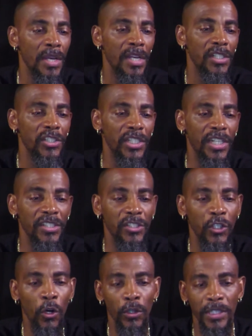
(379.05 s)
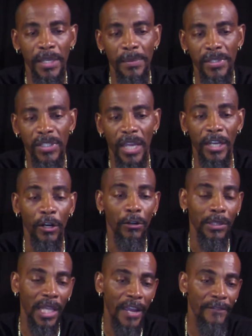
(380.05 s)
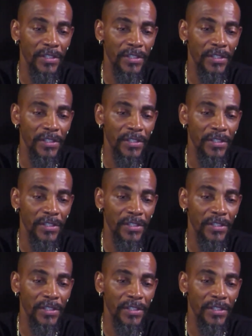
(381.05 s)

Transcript: She doesn't know her limits, and her life